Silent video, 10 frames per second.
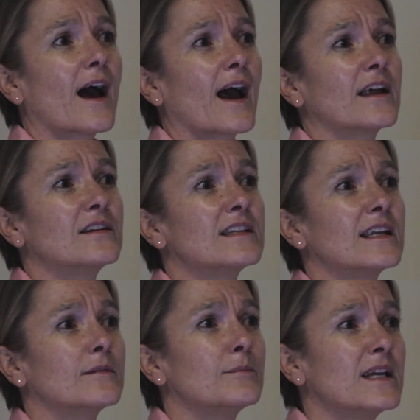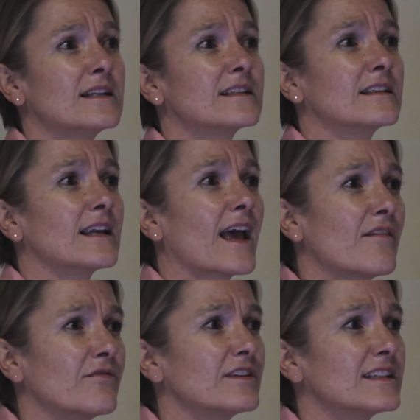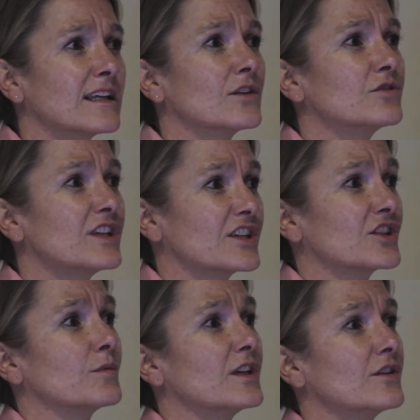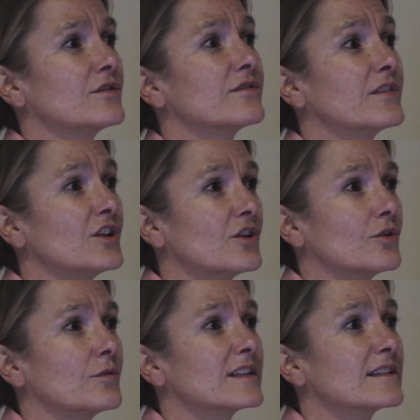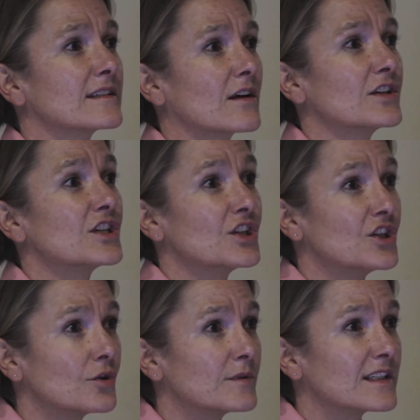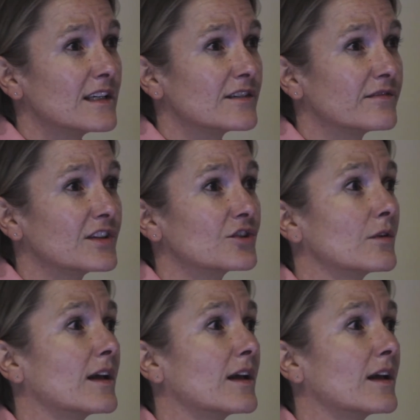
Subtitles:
And it means that every single dish that we use for you is assigned to you as an individual,